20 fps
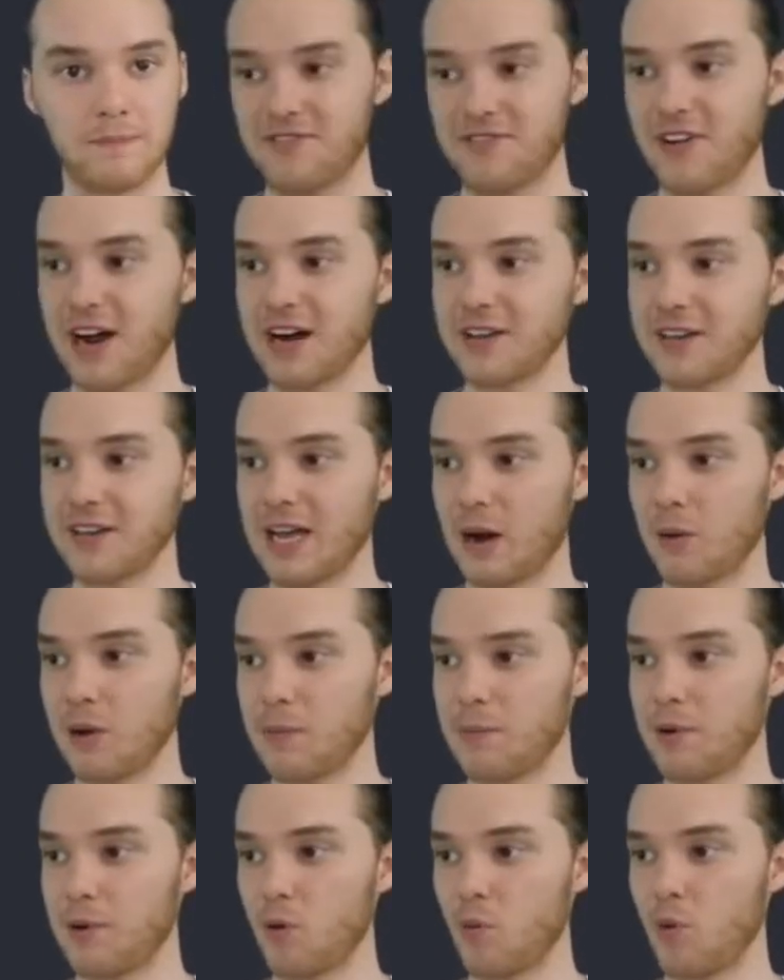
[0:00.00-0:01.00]
And finally, I
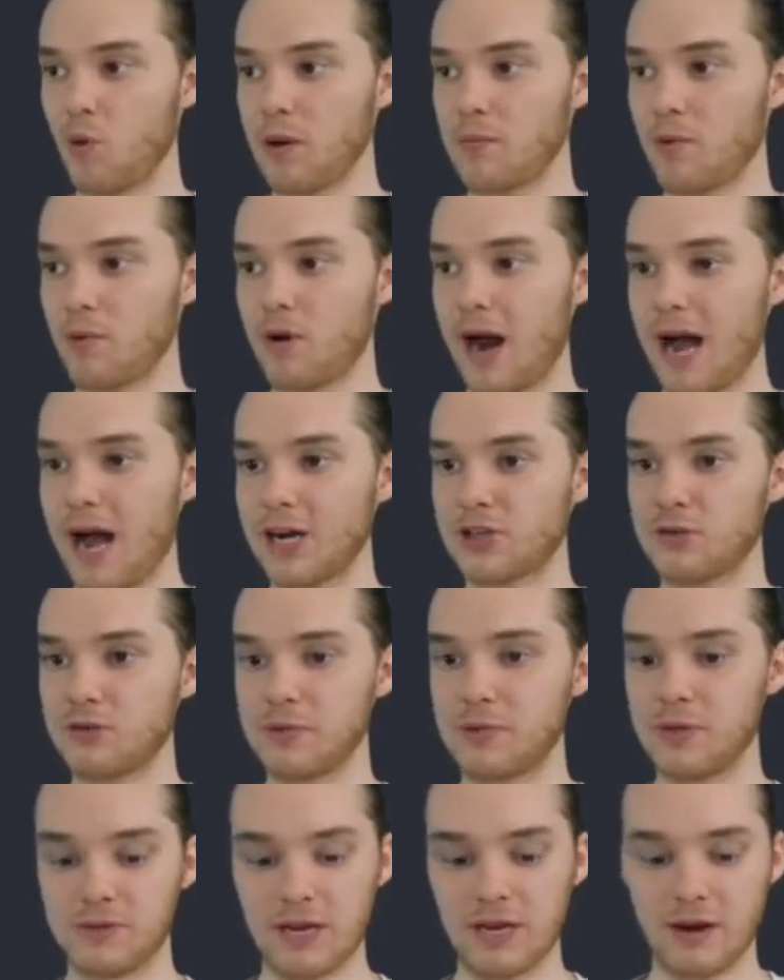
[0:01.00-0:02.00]
want to put one more
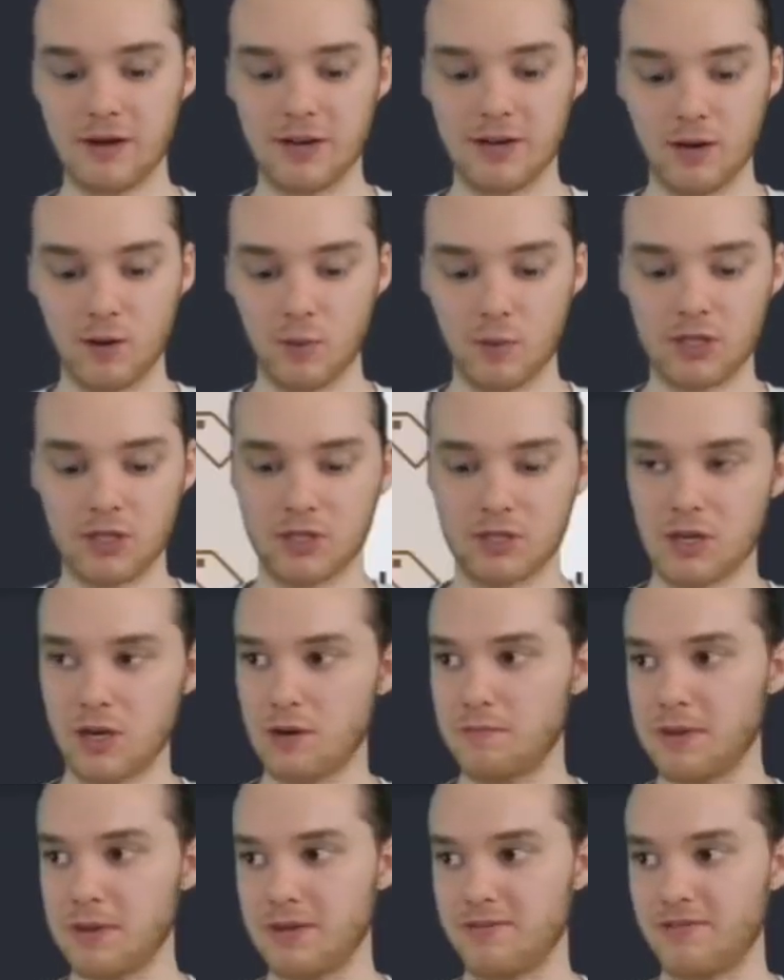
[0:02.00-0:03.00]
attribute down here, which is
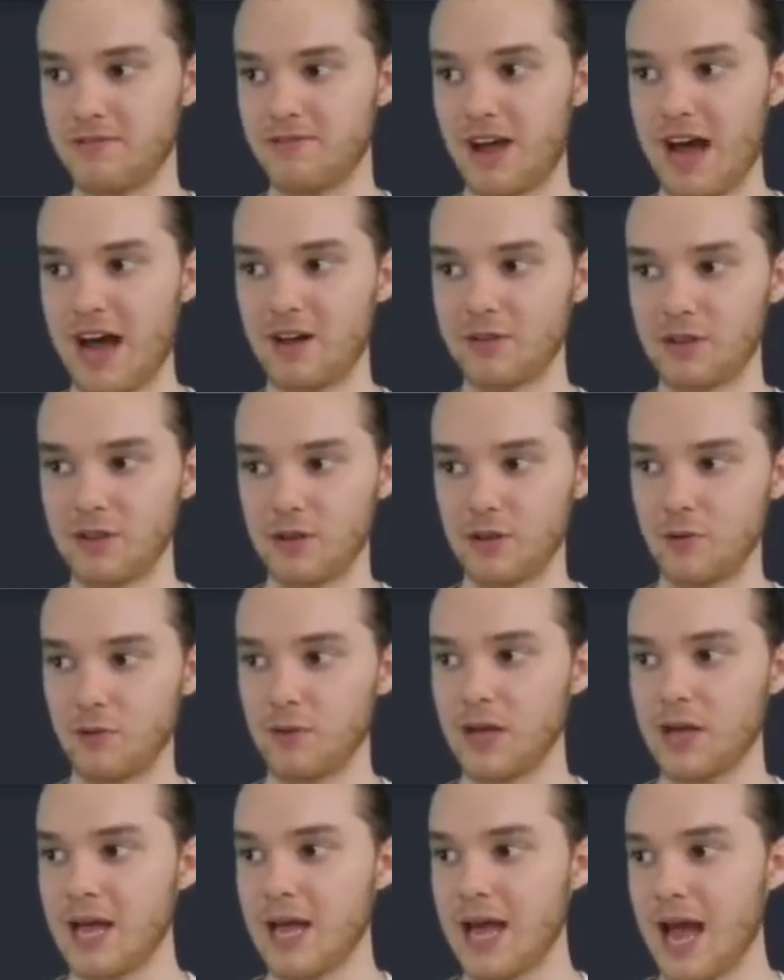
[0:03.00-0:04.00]
going to be value.